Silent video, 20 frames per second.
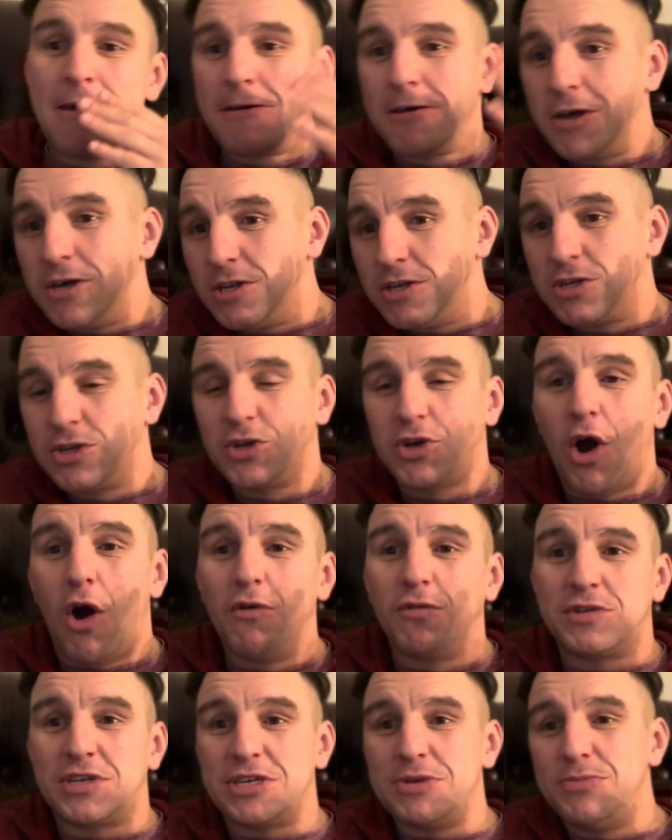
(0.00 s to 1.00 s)
Because
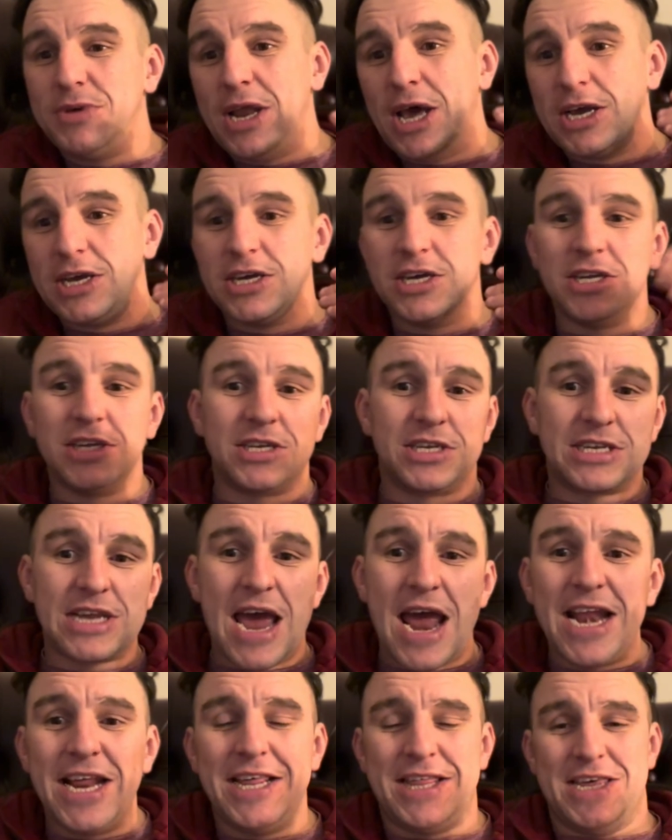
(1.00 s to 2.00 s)
golf simulators,
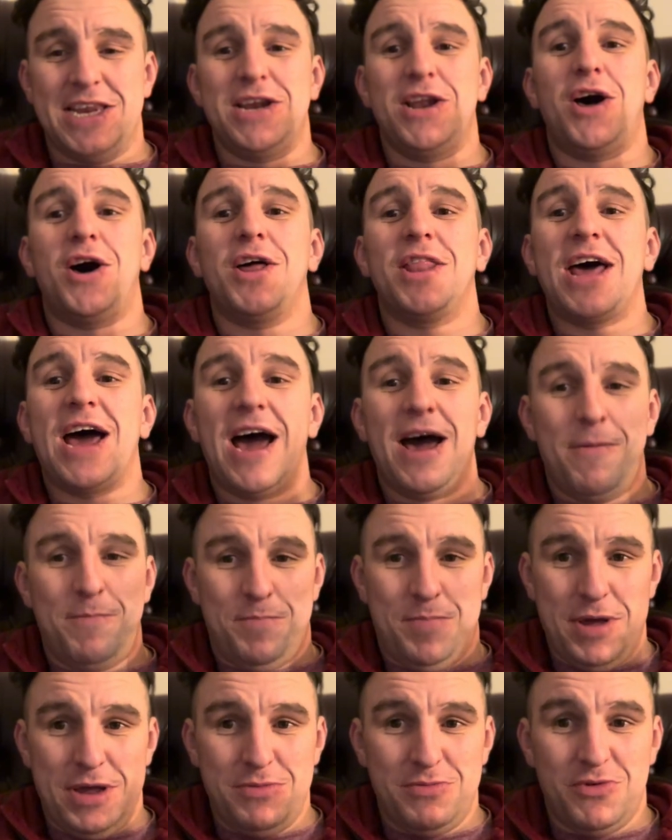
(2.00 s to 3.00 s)
anything like
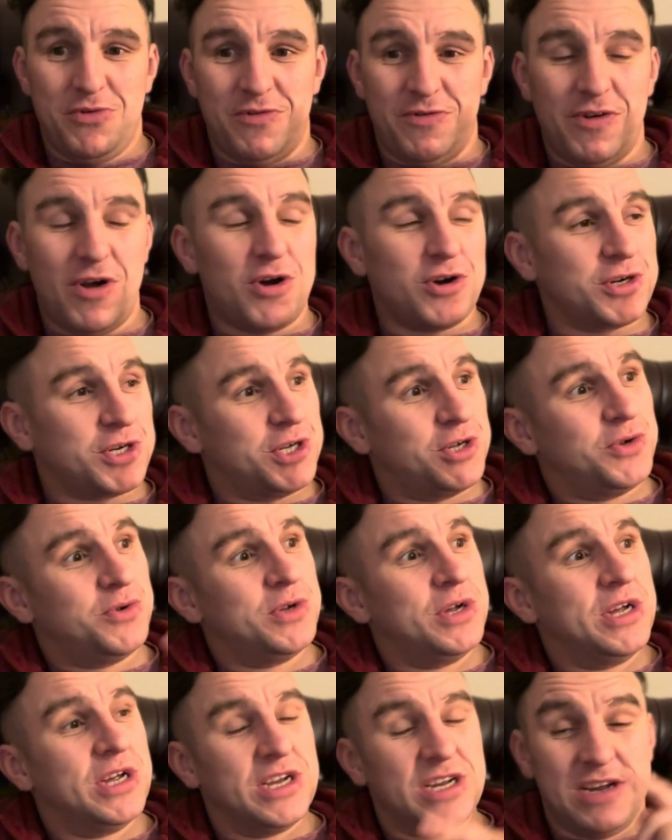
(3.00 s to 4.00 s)
that, people flock
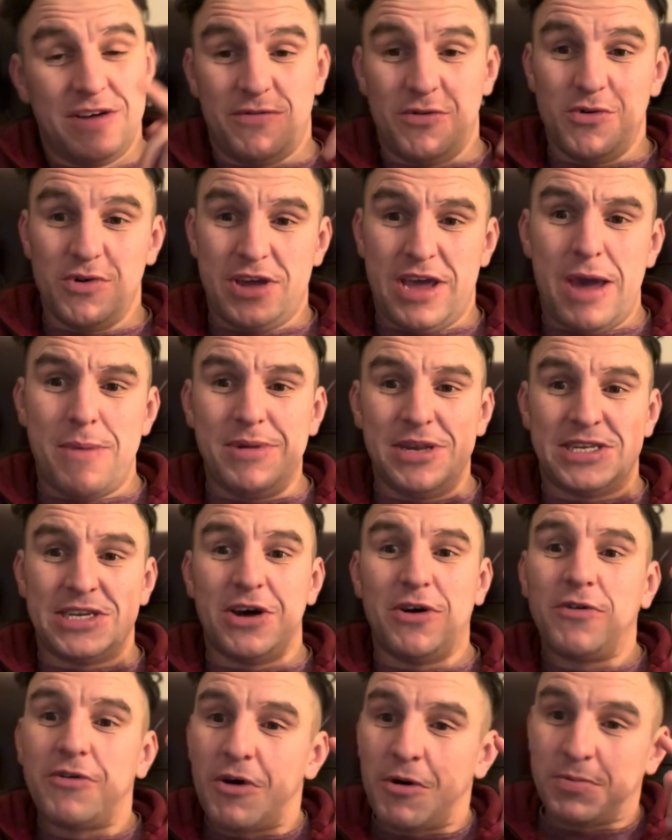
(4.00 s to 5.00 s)
to. I thought, get
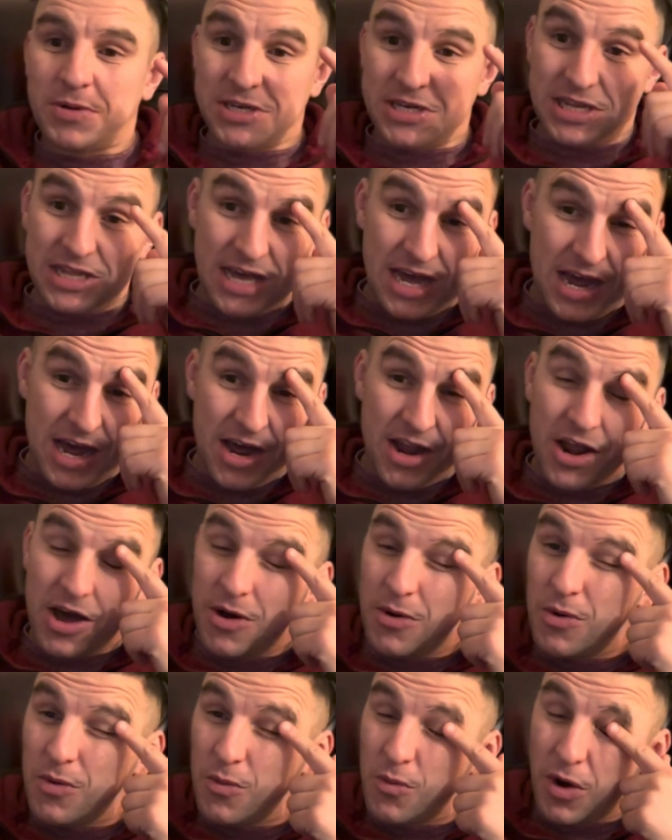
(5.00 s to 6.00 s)
myself opposite that and I
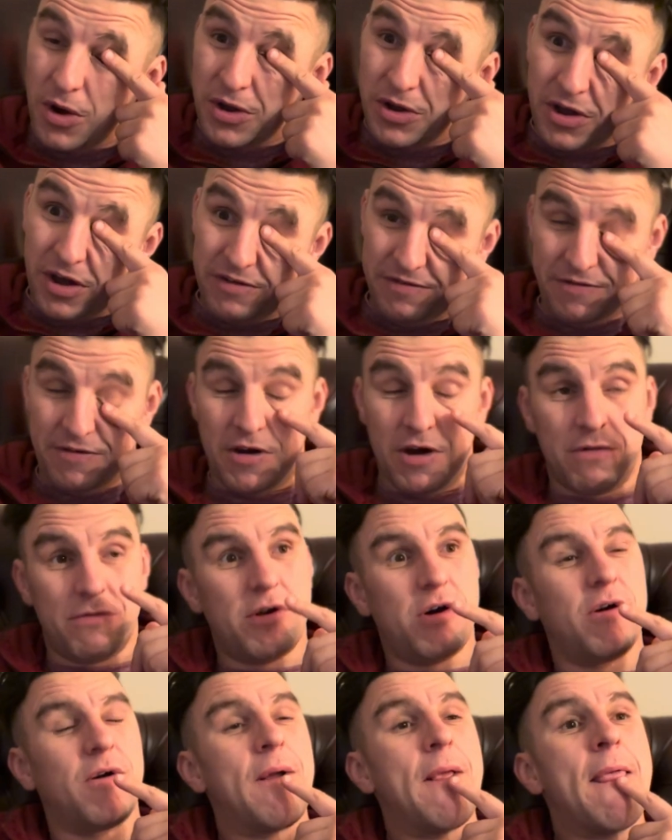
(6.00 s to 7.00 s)
won't go far
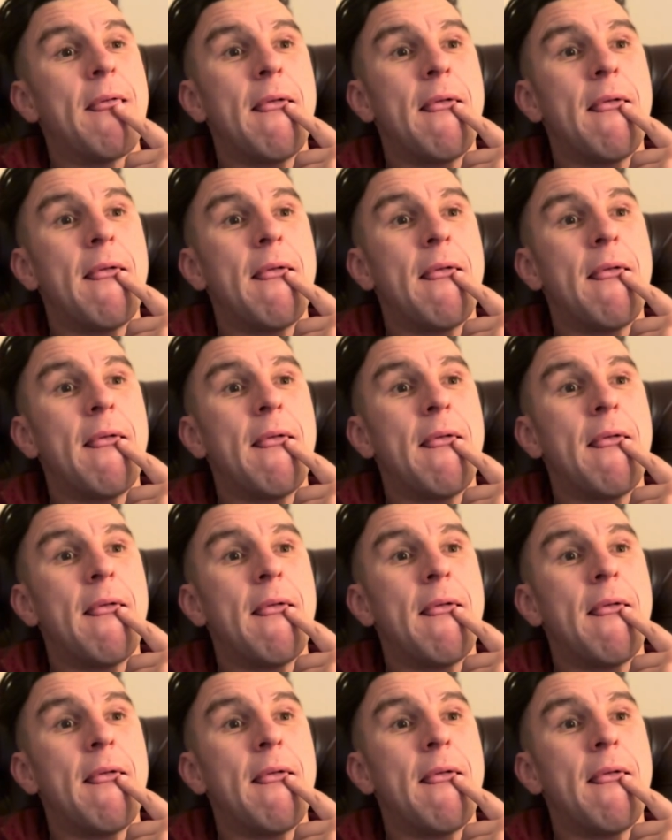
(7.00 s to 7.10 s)
wrong.